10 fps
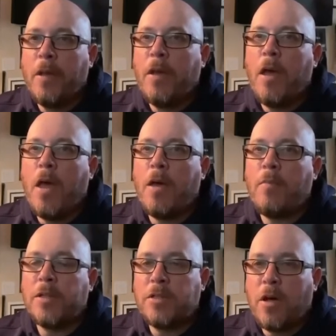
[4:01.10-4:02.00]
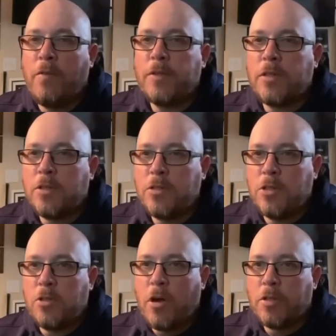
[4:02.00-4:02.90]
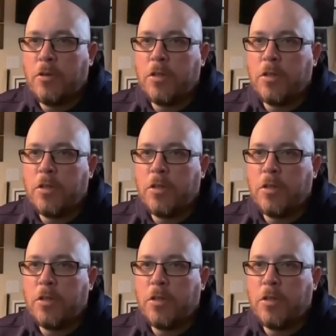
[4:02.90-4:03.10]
and myself as an instructor,